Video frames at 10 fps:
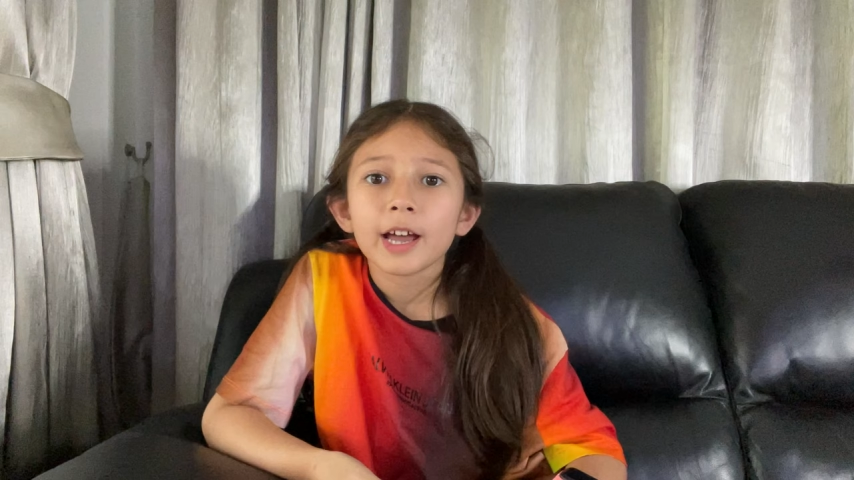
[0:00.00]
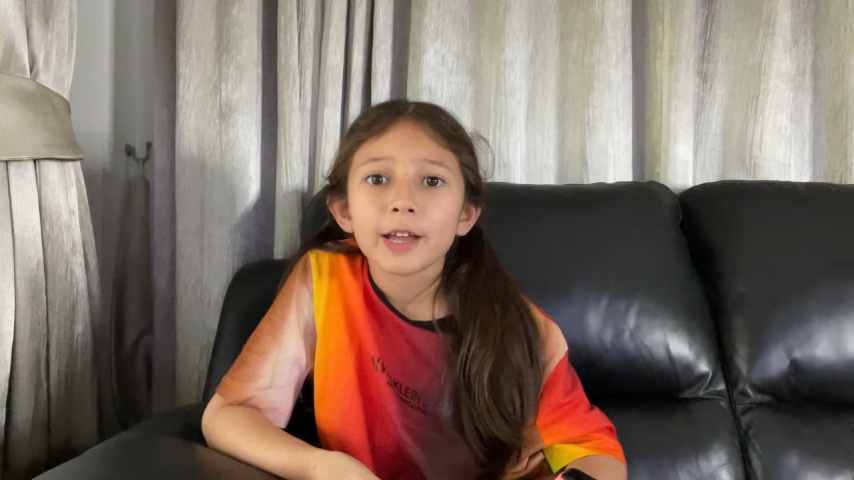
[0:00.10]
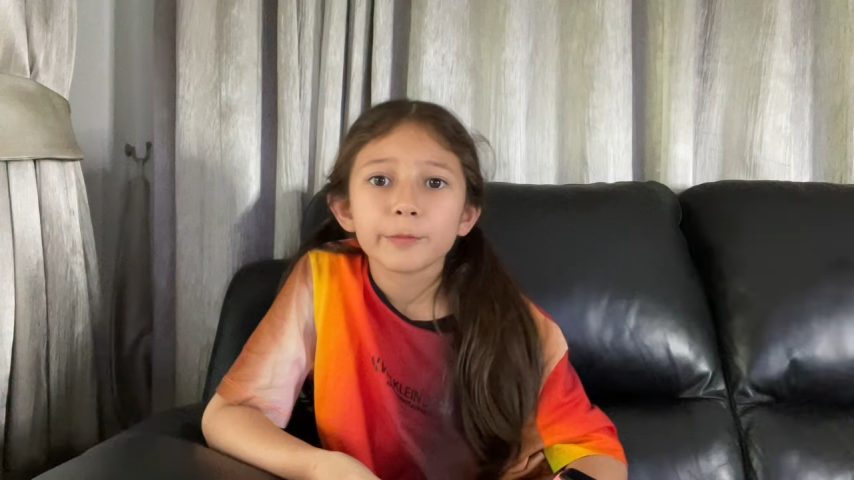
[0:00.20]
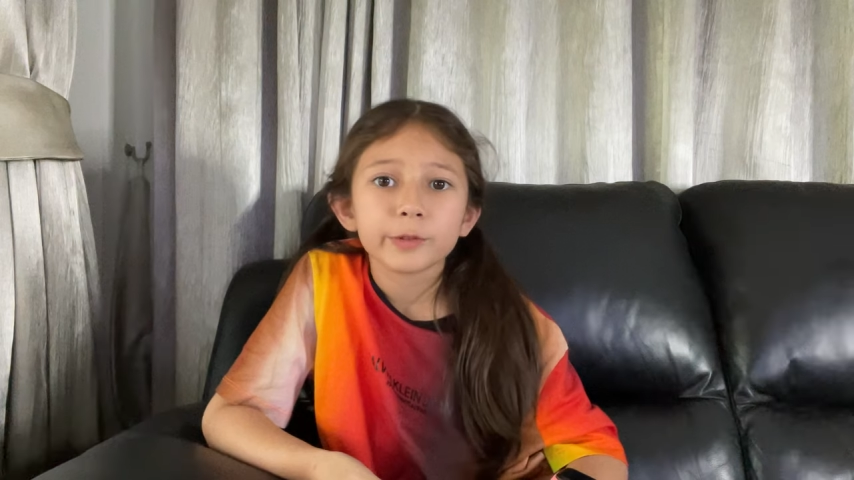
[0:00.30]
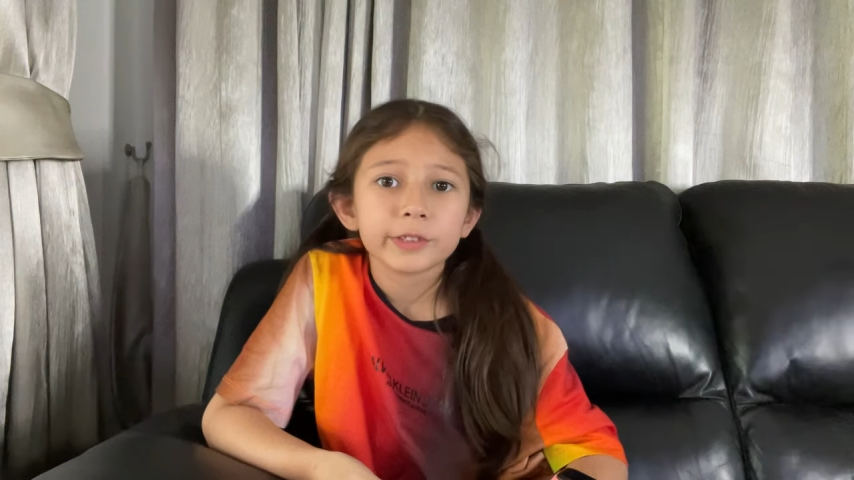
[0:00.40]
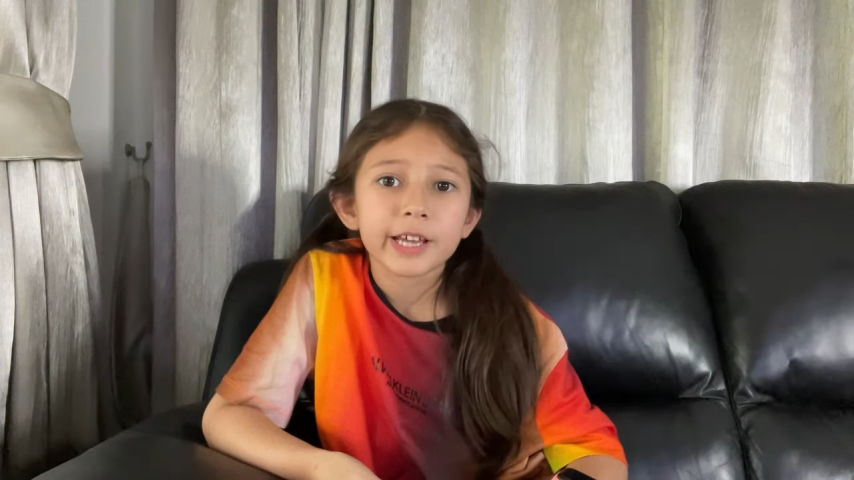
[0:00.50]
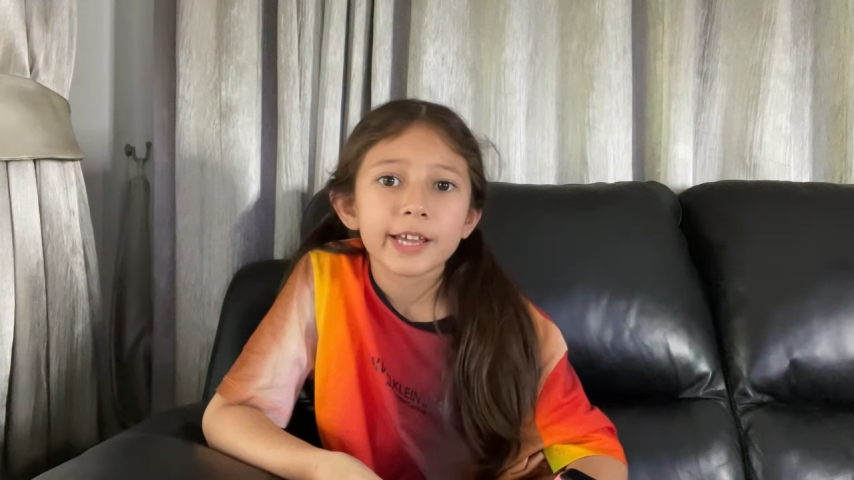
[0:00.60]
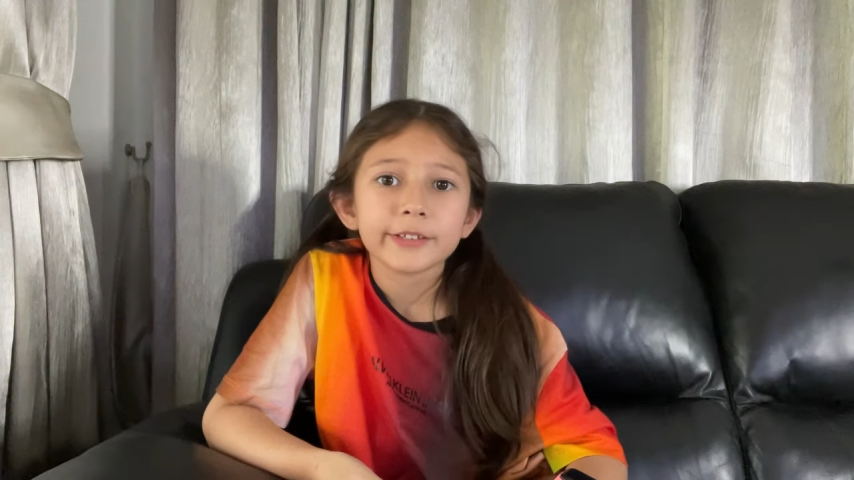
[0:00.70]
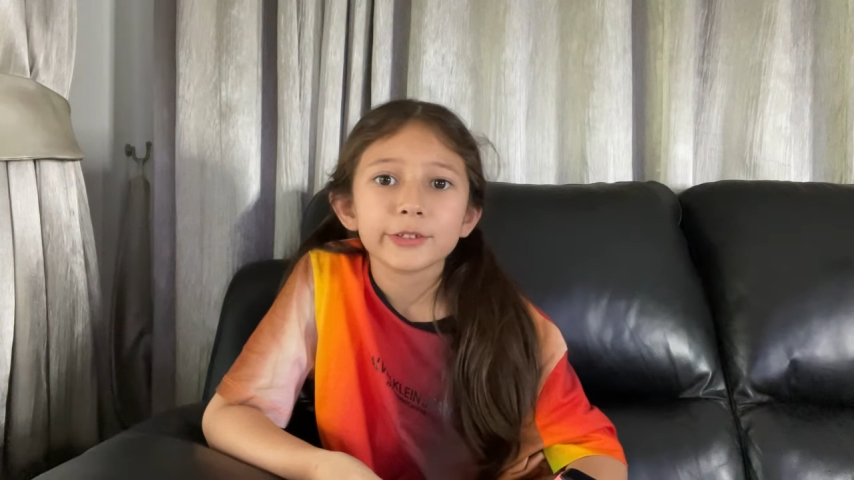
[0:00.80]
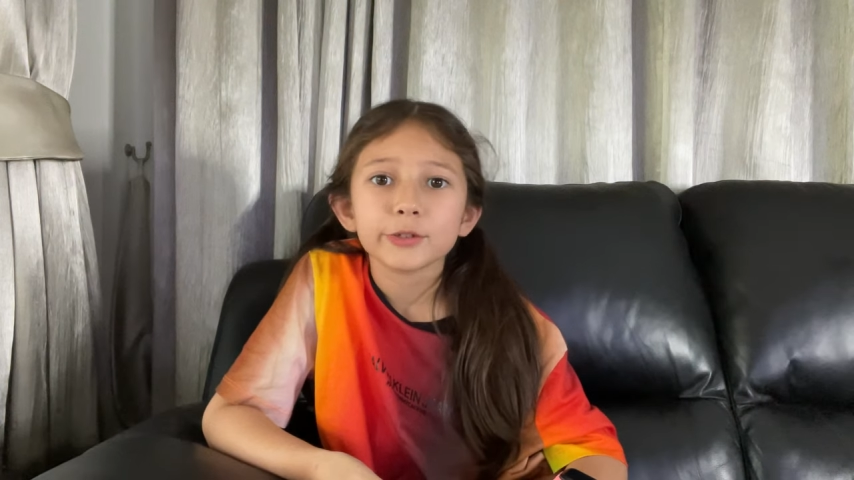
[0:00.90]
I
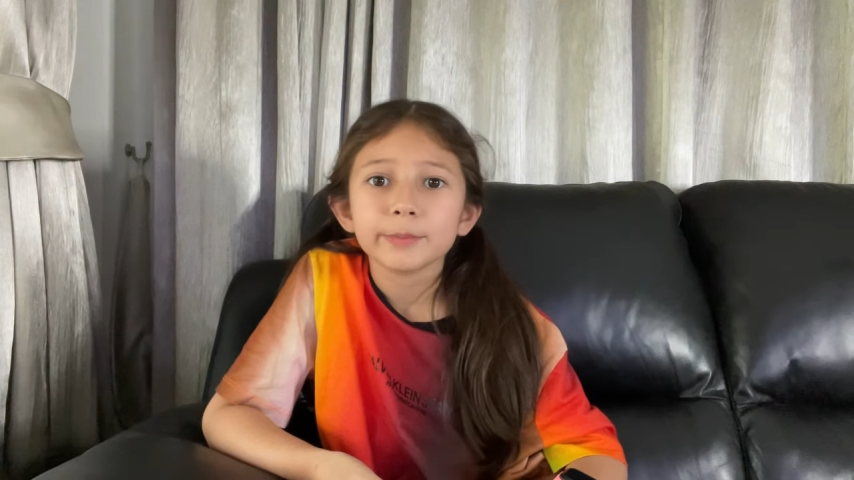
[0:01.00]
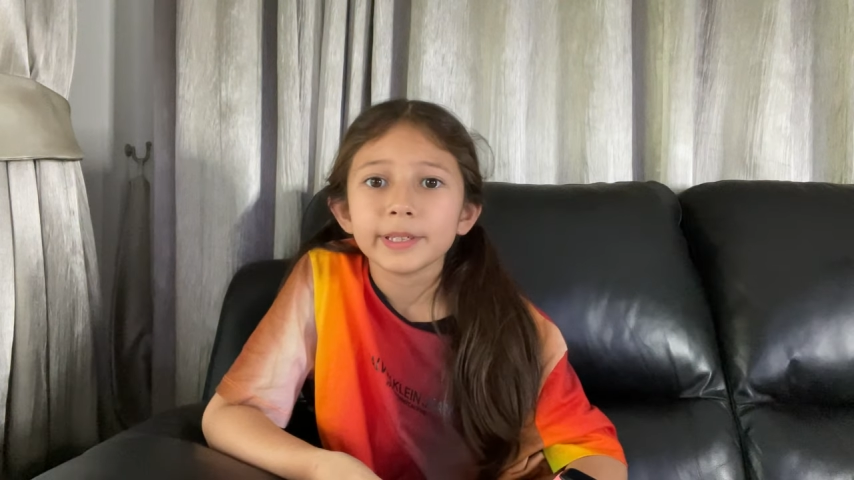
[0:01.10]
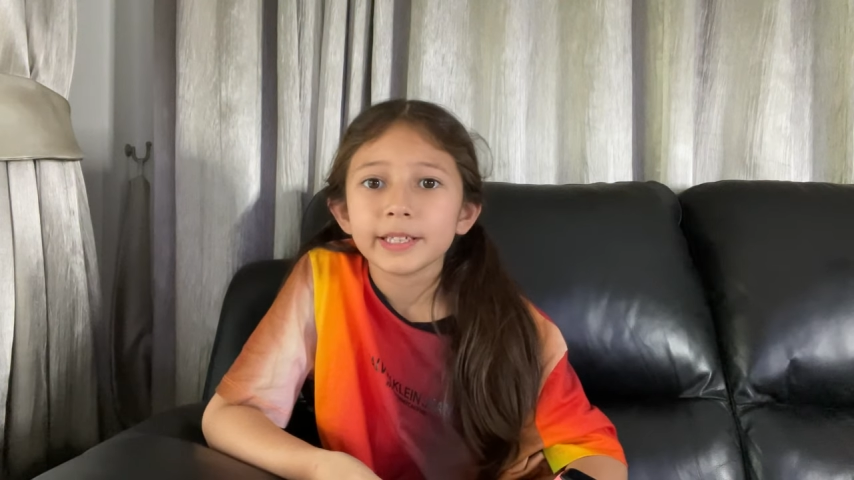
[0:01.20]
pretend to be